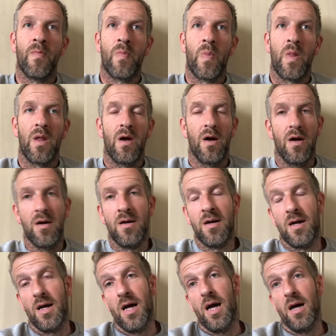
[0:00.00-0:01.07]
No,
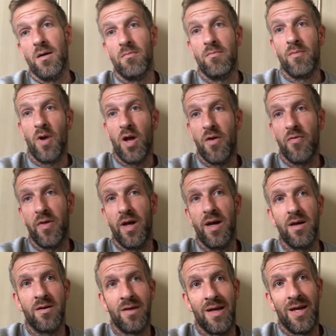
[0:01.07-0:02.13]
Loft there,
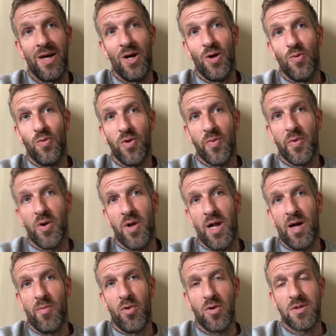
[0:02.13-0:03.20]
won the ball
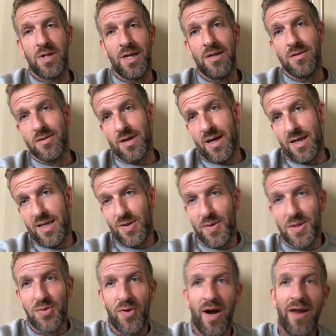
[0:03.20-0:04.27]
out, brought it inside, it was
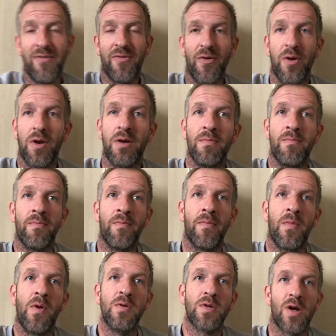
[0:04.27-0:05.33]
his right foot,
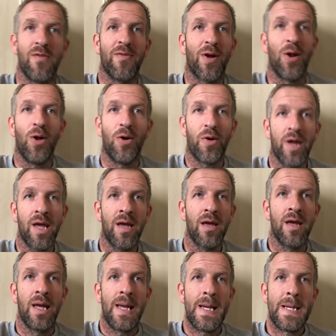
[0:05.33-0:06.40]
he was going for glory.
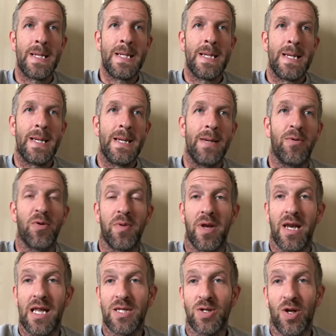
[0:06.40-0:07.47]
It would have been a
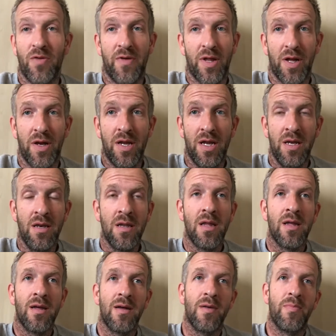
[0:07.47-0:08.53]
nice goal if it had gone in,
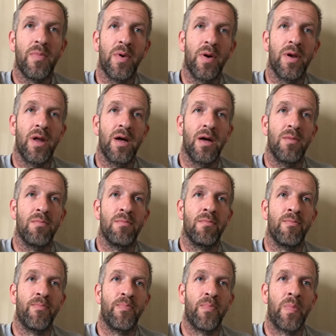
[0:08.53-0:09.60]
but
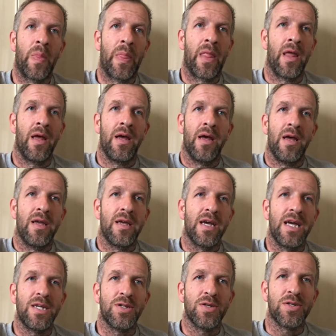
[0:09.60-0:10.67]
yeah,
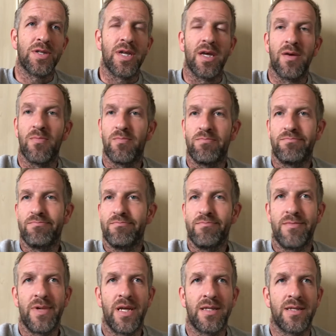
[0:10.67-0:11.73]
he's just
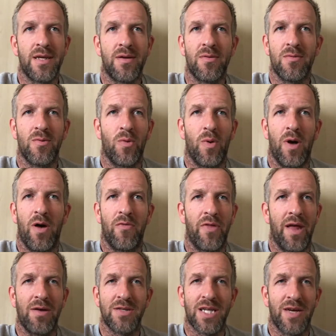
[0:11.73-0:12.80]
hit it off the
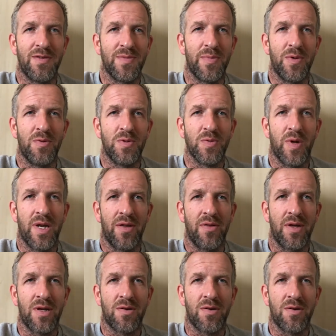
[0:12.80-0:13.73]
outside of his boot as well, I think.